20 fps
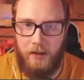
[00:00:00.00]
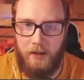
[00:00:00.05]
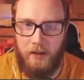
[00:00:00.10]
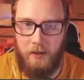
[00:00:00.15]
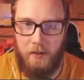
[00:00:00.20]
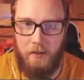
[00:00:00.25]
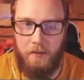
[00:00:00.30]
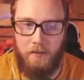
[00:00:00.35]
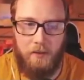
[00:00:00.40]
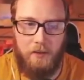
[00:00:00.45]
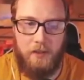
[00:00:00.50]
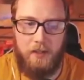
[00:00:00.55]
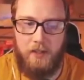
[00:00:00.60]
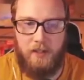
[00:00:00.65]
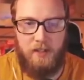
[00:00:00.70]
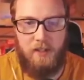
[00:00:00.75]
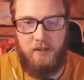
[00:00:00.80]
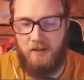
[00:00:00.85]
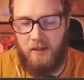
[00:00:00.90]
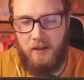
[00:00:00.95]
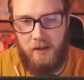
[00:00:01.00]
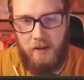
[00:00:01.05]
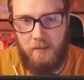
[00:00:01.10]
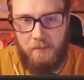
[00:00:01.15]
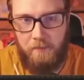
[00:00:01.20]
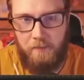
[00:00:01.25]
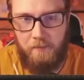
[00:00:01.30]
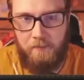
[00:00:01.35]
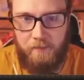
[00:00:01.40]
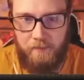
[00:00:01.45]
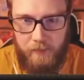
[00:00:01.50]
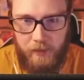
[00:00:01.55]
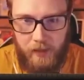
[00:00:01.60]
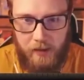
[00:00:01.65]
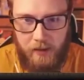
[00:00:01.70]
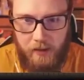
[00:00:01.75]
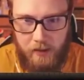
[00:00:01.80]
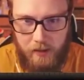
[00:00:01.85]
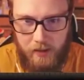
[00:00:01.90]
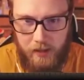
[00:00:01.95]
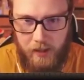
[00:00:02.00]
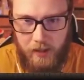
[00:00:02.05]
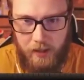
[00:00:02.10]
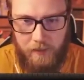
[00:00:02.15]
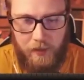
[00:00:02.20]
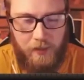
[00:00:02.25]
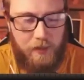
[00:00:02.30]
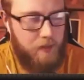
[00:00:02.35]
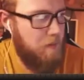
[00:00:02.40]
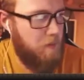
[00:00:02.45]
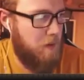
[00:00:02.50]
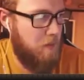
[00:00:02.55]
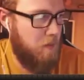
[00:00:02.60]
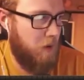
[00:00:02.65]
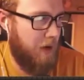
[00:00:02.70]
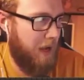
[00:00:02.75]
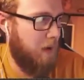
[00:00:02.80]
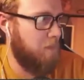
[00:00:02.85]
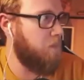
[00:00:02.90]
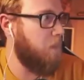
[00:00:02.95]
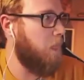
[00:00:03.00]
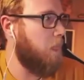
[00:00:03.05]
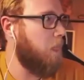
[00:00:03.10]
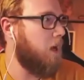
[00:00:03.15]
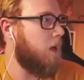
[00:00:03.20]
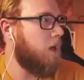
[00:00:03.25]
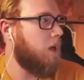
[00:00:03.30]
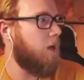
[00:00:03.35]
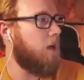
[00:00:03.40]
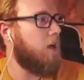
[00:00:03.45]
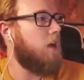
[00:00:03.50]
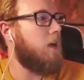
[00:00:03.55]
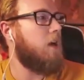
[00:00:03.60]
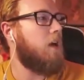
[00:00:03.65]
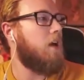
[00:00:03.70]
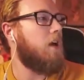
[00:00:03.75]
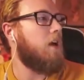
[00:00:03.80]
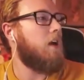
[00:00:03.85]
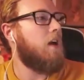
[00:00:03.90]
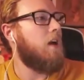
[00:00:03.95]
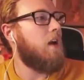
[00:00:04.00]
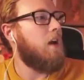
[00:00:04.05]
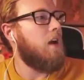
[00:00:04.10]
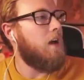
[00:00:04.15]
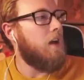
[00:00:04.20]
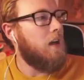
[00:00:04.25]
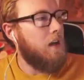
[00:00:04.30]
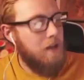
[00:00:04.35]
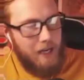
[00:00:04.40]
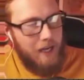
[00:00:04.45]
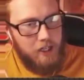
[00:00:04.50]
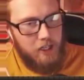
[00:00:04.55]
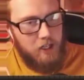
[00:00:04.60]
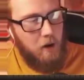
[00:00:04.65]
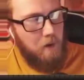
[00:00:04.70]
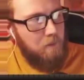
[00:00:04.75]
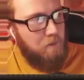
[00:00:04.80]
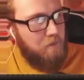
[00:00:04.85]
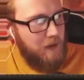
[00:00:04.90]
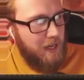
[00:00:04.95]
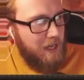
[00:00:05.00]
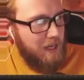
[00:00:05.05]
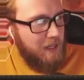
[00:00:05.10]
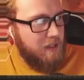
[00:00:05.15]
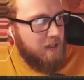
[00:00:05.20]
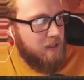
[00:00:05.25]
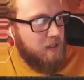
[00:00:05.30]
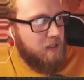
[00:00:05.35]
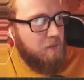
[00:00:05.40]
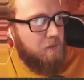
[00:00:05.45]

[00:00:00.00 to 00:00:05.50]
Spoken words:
Tuesday and Wednesday from 7:30 to 11 PM UK playing WoW, answering all your Fury Warrior questions.